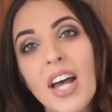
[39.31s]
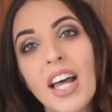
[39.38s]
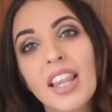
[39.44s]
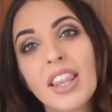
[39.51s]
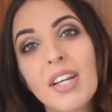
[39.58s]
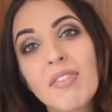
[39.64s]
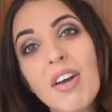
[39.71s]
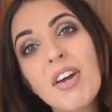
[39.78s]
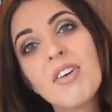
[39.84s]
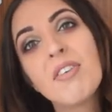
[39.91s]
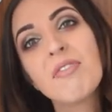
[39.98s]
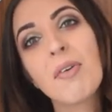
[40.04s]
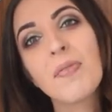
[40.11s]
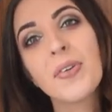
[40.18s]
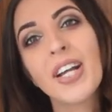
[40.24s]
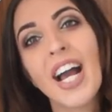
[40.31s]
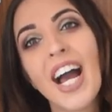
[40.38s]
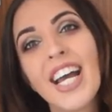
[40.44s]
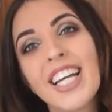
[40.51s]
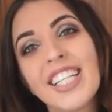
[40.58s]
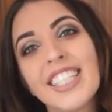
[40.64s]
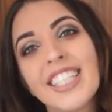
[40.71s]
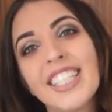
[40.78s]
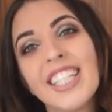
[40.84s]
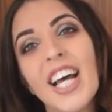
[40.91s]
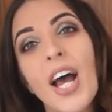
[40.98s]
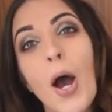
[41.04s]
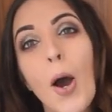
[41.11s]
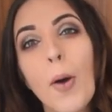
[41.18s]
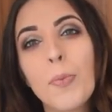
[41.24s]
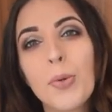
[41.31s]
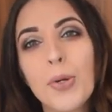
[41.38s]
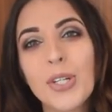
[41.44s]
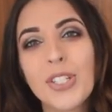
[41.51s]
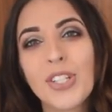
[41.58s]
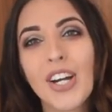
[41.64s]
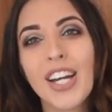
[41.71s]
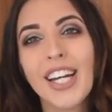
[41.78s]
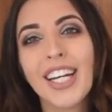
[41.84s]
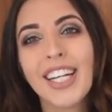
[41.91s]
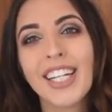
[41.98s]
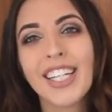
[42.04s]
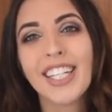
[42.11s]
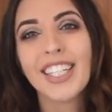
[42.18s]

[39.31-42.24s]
I love hearing from you guys. Hope you enjoy it.